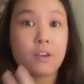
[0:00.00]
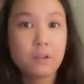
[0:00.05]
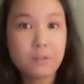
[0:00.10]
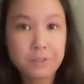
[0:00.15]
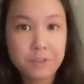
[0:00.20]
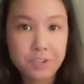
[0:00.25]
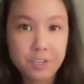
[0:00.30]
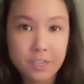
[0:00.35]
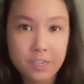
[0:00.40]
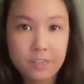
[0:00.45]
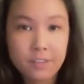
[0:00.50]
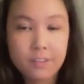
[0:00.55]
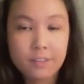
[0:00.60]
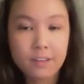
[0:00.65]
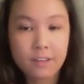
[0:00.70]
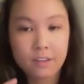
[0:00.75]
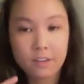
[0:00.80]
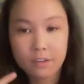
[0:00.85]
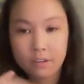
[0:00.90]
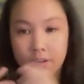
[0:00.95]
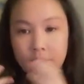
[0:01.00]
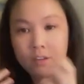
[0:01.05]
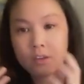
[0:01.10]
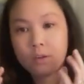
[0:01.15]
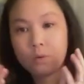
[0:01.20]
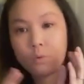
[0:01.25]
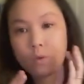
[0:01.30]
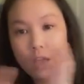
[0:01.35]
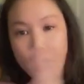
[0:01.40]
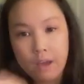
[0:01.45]
coaches, and
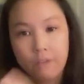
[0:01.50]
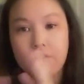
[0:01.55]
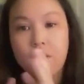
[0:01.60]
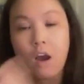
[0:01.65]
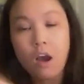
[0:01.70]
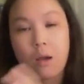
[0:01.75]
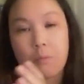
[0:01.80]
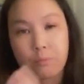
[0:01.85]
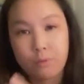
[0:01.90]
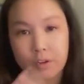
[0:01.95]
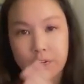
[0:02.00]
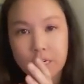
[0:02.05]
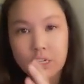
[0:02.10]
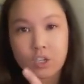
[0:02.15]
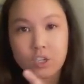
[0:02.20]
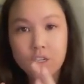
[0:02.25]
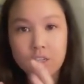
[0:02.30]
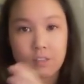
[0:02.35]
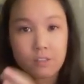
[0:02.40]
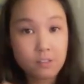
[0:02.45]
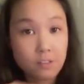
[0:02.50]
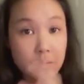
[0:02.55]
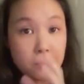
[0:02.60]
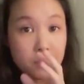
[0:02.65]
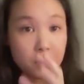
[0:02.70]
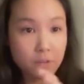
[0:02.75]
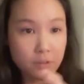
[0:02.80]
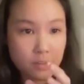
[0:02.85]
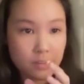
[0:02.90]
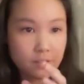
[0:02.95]
we have operations
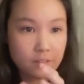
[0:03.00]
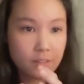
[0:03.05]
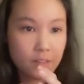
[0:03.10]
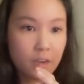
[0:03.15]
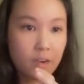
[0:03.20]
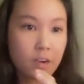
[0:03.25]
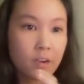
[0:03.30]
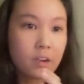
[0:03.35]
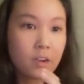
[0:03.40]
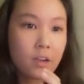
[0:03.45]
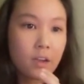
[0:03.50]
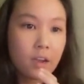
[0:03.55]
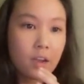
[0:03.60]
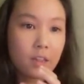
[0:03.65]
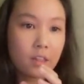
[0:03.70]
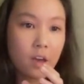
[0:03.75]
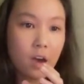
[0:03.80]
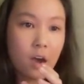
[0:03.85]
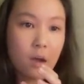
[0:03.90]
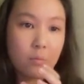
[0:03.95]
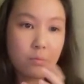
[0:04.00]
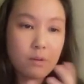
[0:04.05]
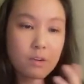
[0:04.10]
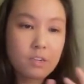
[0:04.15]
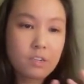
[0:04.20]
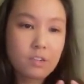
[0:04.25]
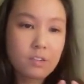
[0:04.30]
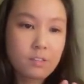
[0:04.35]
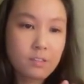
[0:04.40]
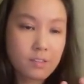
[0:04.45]
components there. And the
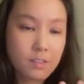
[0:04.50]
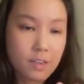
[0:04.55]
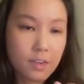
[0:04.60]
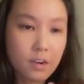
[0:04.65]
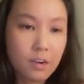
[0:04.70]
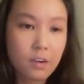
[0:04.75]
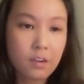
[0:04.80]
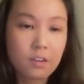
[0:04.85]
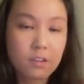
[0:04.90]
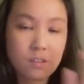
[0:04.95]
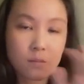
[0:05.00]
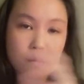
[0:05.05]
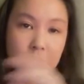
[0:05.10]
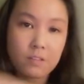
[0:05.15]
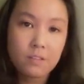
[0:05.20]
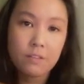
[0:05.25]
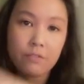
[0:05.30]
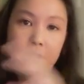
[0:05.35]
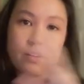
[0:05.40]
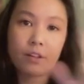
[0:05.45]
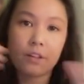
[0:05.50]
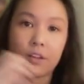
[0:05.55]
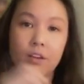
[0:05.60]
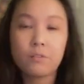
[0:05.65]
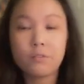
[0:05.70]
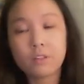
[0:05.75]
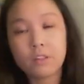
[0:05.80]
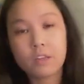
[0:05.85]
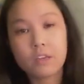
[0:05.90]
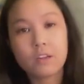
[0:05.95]
operations here is specifically
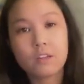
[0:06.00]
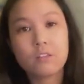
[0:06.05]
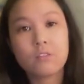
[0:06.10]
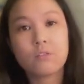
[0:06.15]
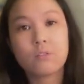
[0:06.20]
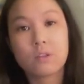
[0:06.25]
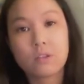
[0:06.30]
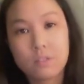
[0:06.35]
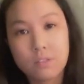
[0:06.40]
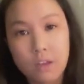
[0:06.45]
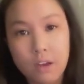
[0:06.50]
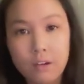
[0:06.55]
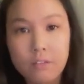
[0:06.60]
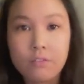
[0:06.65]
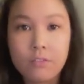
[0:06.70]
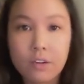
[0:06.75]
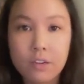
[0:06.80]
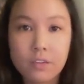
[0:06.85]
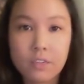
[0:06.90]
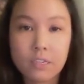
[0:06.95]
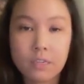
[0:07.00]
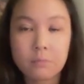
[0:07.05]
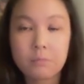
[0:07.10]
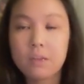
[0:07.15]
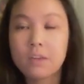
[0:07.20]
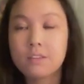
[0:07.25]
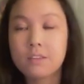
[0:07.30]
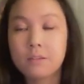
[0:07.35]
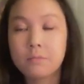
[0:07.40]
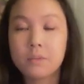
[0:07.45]
related to our software team.
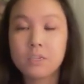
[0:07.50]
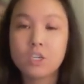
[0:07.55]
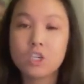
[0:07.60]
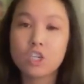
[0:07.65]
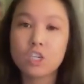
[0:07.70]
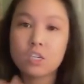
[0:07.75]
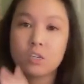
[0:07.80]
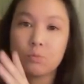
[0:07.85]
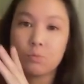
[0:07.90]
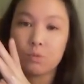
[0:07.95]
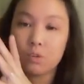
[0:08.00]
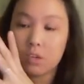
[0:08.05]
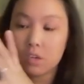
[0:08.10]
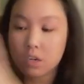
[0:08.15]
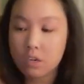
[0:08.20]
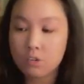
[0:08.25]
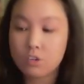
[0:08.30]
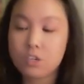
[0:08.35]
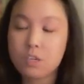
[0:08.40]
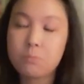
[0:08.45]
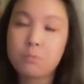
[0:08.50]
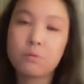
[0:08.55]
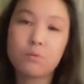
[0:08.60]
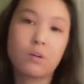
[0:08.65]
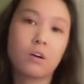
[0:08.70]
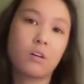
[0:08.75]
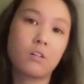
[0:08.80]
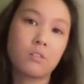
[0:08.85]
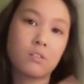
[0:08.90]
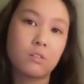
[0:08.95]
As I mentioned, we're coaching, but
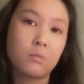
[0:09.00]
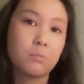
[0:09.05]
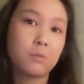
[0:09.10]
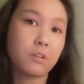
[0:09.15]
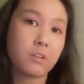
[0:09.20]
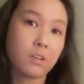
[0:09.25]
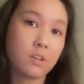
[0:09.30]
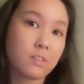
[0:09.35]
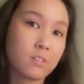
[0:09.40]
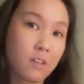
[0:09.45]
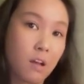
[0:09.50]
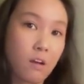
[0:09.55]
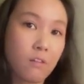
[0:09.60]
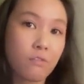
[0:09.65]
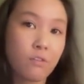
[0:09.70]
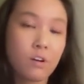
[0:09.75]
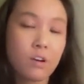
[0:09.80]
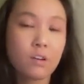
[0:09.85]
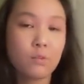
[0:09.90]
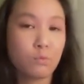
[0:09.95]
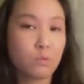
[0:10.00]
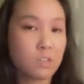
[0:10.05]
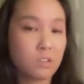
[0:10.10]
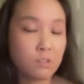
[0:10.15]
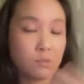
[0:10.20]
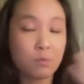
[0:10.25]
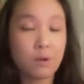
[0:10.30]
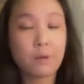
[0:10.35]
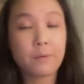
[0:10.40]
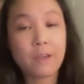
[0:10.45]
we're also building software, which
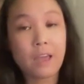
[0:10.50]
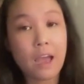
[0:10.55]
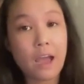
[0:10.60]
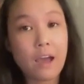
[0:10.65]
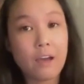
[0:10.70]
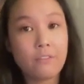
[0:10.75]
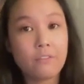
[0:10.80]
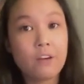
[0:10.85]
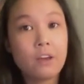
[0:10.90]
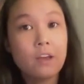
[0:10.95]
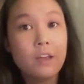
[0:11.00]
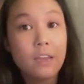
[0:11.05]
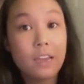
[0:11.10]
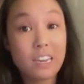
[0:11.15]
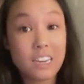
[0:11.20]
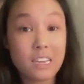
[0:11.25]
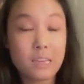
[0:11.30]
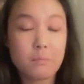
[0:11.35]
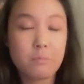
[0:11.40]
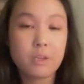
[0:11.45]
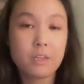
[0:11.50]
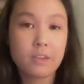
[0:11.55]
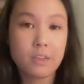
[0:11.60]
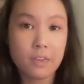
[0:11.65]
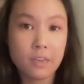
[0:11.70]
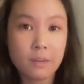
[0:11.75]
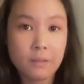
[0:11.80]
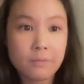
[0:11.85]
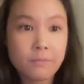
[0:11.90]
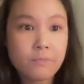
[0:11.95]
is why we have an
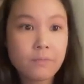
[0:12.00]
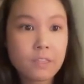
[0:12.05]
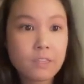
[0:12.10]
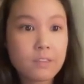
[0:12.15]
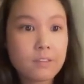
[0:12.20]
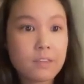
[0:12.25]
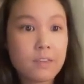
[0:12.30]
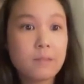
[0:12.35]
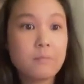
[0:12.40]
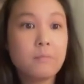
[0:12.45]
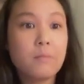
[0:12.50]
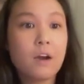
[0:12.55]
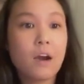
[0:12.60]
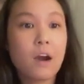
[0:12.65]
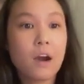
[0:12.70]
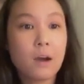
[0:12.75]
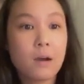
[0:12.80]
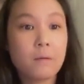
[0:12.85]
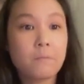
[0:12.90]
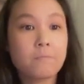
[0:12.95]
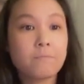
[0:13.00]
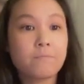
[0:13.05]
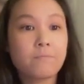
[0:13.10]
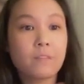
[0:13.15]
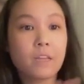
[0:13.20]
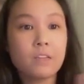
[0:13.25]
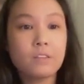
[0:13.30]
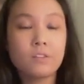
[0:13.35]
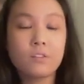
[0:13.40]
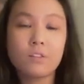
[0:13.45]
EPD team. Um,
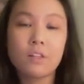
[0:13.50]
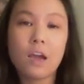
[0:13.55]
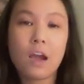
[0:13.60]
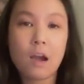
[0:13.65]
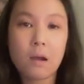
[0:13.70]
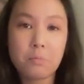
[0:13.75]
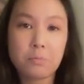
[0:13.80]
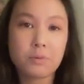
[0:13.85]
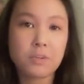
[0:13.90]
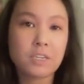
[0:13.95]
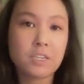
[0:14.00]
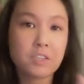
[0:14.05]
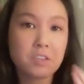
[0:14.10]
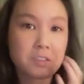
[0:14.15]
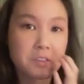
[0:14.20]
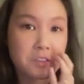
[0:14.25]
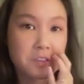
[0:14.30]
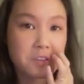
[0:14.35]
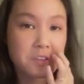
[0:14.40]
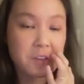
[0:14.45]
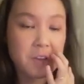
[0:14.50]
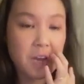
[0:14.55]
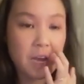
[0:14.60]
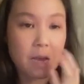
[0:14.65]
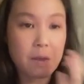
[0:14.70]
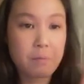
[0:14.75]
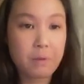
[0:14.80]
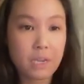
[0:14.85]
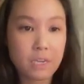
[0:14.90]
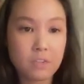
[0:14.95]
and so that operations
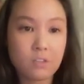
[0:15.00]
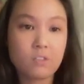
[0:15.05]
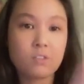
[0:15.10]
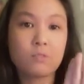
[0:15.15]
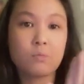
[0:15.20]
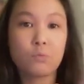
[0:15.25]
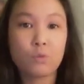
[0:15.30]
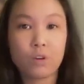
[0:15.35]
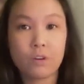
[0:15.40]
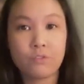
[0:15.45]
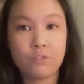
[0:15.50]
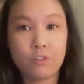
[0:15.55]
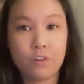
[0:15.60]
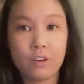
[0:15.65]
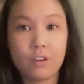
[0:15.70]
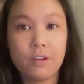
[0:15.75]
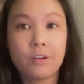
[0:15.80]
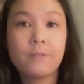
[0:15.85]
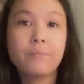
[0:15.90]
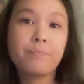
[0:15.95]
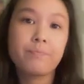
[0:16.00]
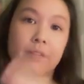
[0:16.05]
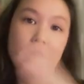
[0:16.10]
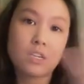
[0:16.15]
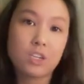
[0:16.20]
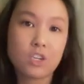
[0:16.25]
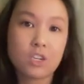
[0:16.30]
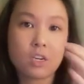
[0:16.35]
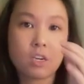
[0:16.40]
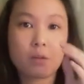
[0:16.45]
uh, page is more for
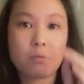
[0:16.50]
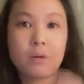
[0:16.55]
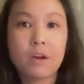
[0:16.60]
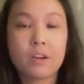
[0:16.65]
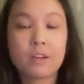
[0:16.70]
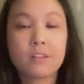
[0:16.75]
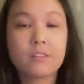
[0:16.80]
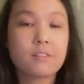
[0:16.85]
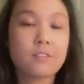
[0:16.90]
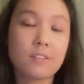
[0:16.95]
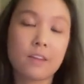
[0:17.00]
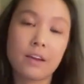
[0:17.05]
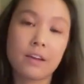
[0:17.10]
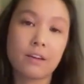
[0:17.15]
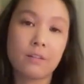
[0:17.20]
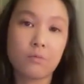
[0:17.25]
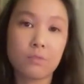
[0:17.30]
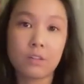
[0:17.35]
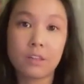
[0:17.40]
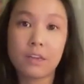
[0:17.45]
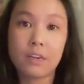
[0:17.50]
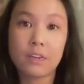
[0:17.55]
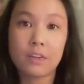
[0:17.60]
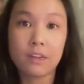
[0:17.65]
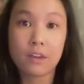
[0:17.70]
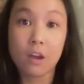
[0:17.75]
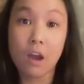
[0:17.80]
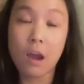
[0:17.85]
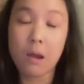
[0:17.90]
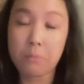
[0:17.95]
engineering, product design
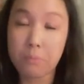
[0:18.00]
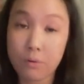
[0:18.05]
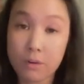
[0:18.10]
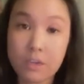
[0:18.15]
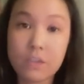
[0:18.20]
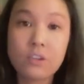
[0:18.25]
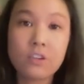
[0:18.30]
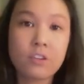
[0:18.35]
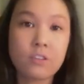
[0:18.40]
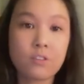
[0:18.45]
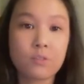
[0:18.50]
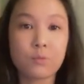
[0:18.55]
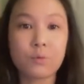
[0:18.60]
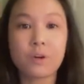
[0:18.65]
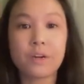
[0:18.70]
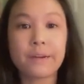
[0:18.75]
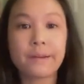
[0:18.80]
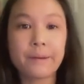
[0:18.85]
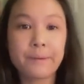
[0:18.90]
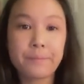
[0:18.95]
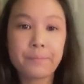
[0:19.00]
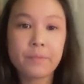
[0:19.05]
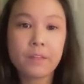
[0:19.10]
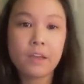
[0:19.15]
related operations work.